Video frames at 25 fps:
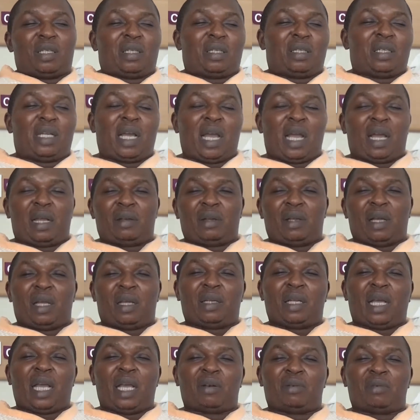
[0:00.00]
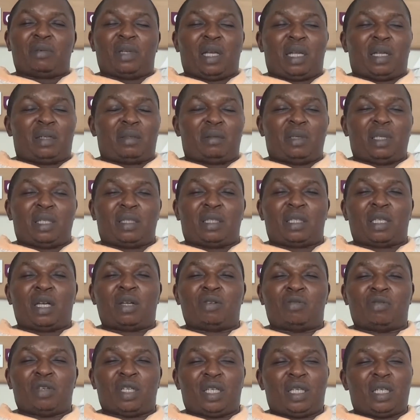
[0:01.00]
the
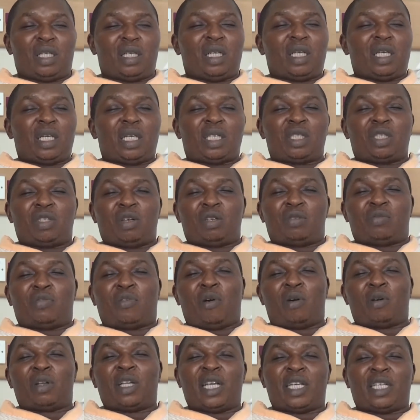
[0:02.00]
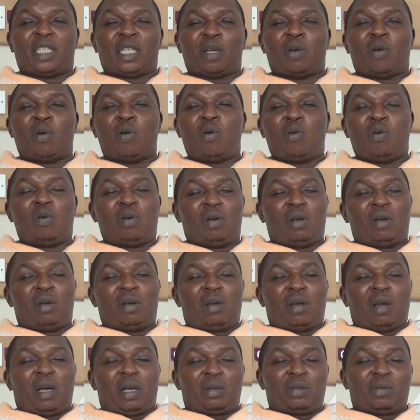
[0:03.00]
surgery just 4 days ago.
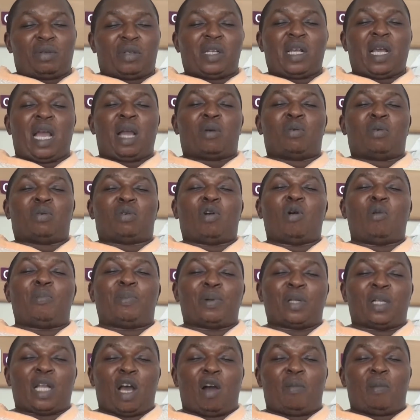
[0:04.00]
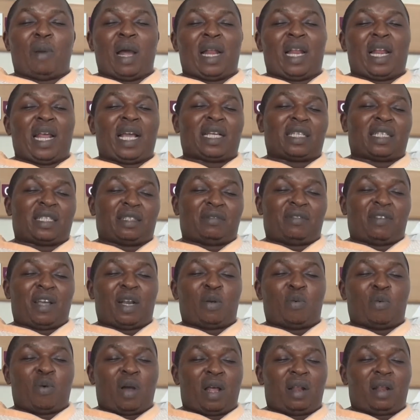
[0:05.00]
You see, I could open now my legs very
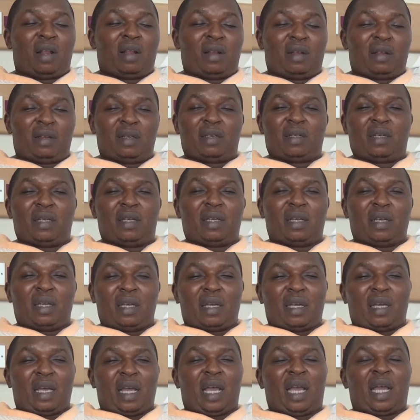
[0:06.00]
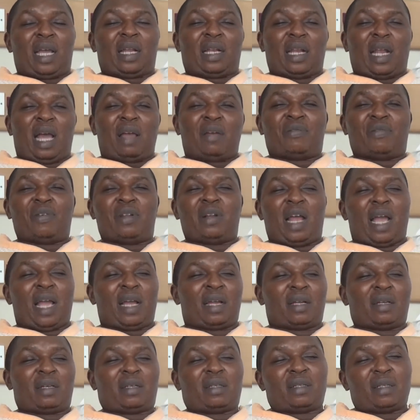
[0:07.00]
well, and I feel like
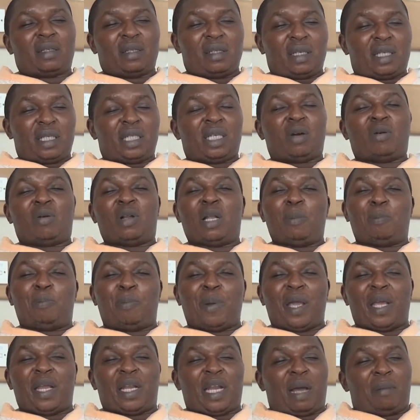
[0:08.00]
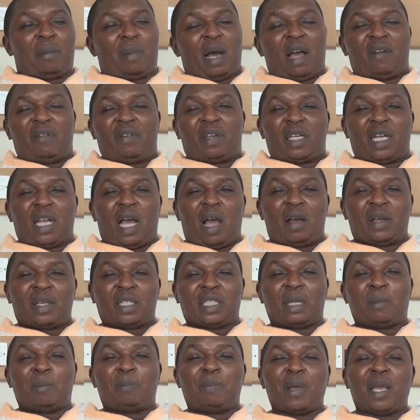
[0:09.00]
the only pain I'm having now is
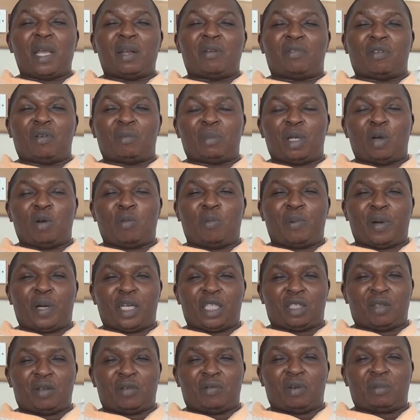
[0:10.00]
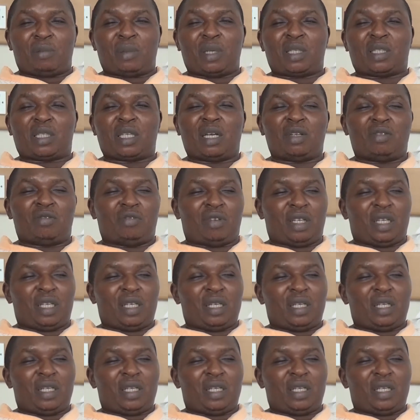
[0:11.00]
the pain from the operation, from the surgery,